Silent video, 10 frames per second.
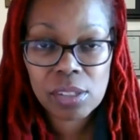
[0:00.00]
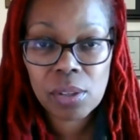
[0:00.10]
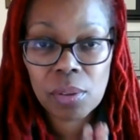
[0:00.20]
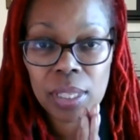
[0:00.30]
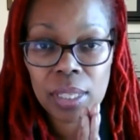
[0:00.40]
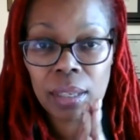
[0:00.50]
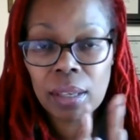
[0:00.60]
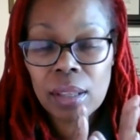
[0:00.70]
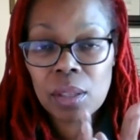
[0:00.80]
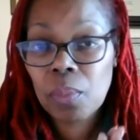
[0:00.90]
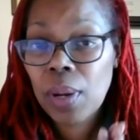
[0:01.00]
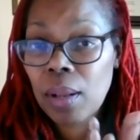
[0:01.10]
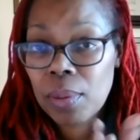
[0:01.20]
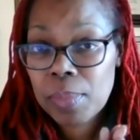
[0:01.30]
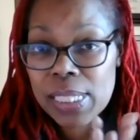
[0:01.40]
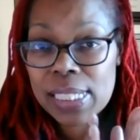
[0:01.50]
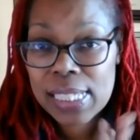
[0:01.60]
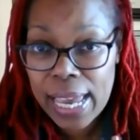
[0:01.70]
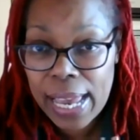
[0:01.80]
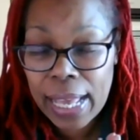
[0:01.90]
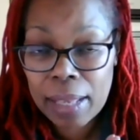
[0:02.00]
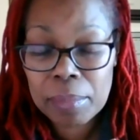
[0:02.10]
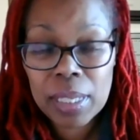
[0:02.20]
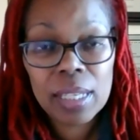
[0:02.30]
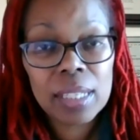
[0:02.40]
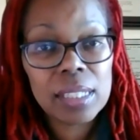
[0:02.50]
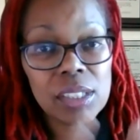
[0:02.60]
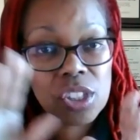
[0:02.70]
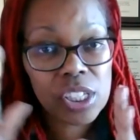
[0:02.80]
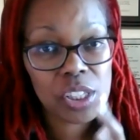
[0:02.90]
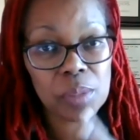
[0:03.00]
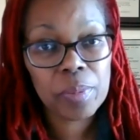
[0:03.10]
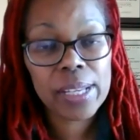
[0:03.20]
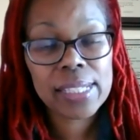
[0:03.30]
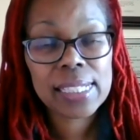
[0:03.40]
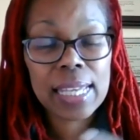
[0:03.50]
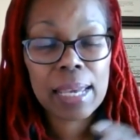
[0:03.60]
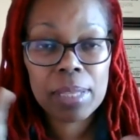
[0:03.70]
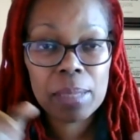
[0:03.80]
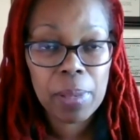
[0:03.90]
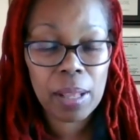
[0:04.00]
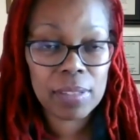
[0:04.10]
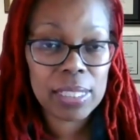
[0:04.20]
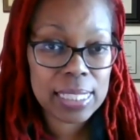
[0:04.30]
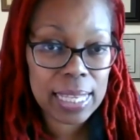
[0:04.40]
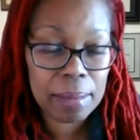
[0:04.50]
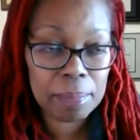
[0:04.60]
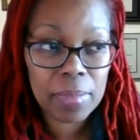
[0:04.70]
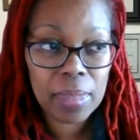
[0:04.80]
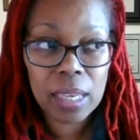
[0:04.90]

So the well women's exam is just the breast exam and the pelvic exam.